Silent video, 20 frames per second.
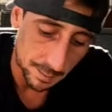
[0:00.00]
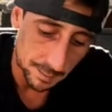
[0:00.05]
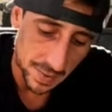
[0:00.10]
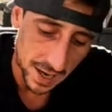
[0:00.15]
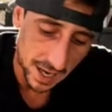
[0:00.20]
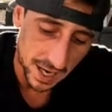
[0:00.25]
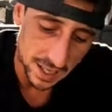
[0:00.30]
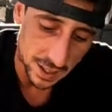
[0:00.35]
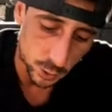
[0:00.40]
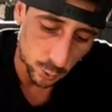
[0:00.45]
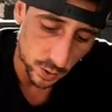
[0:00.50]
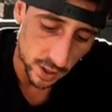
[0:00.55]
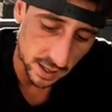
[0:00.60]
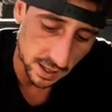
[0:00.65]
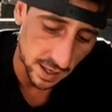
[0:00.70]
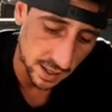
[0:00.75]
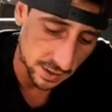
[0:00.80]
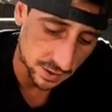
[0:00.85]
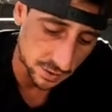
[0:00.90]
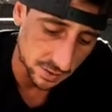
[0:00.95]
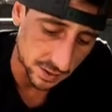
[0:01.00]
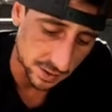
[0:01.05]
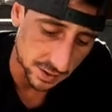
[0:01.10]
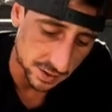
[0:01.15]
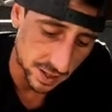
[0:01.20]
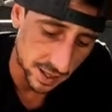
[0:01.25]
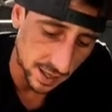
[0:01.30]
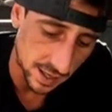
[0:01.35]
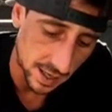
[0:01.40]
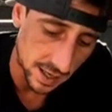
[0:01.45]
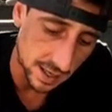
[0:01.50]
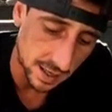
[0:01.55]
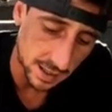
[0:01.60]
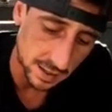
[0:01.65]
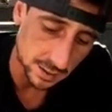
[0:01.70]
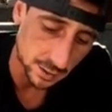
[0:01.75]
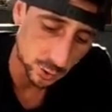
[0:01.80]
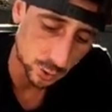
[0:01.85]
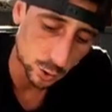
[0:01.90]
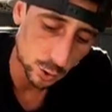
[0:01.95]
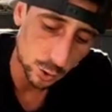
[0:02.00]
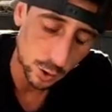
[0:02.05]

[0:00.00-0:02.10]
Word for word: My biggest win, guys, on this ticket is a